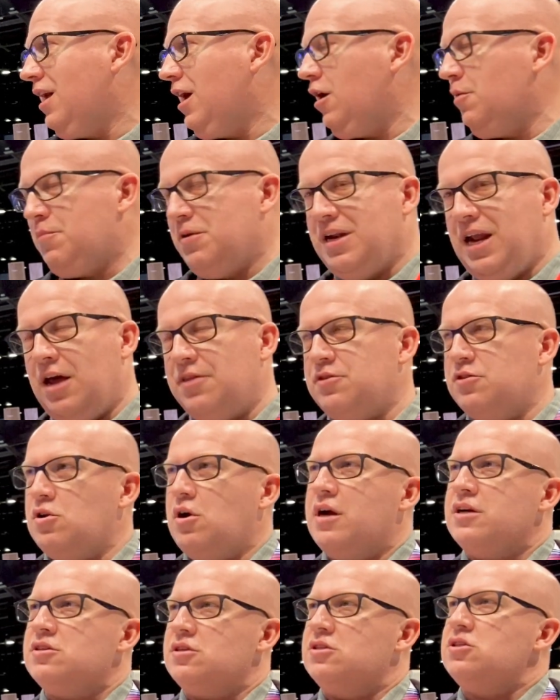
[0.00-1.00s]
out, but now that they're
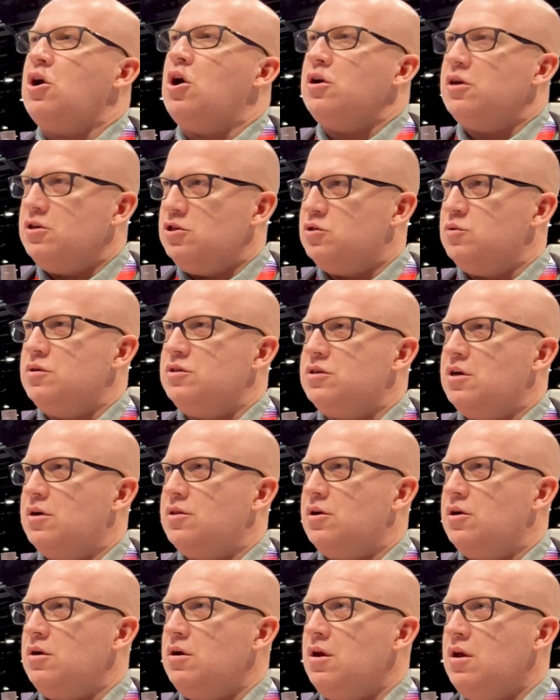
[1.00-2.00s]
actually talking to each
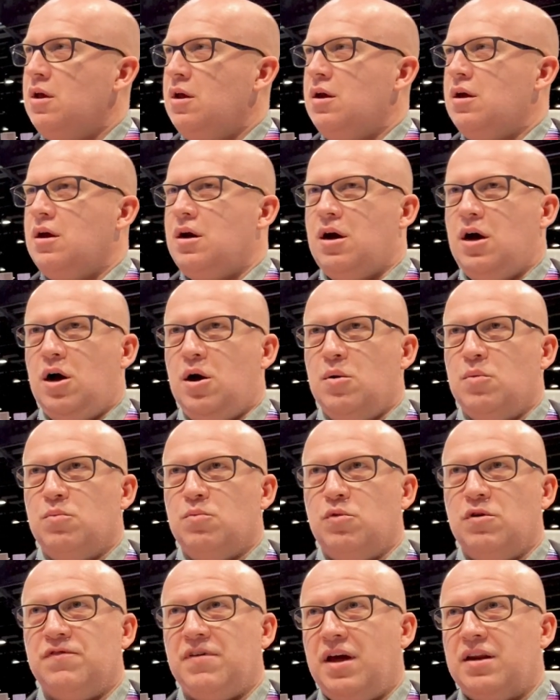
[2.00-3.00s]
other,
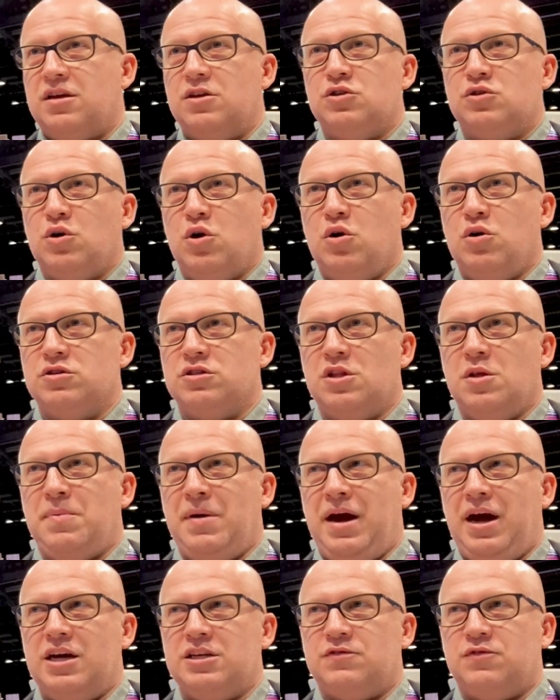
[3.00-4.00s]
um, we've had controls in the
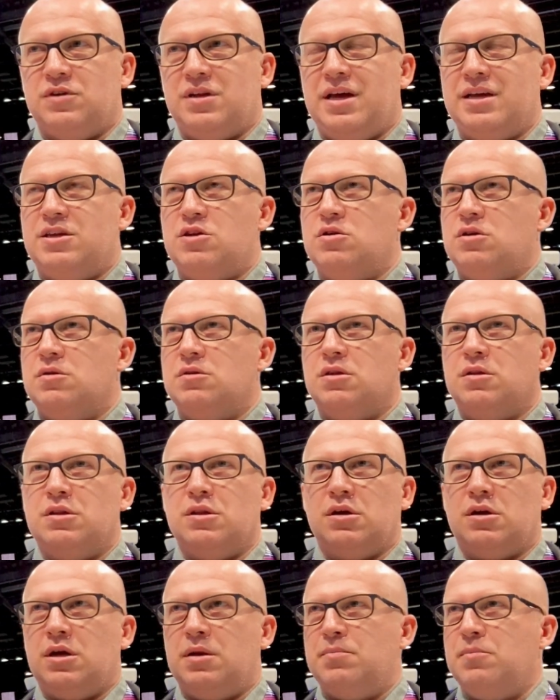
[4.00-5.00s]
past for like you can
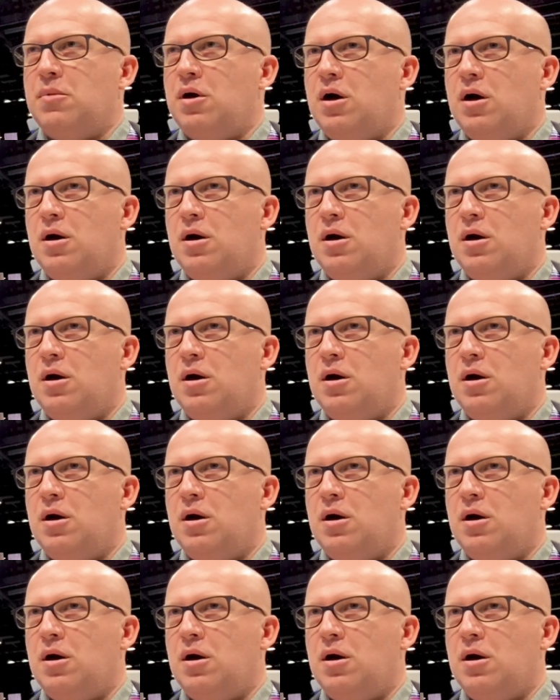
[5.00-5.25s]
look at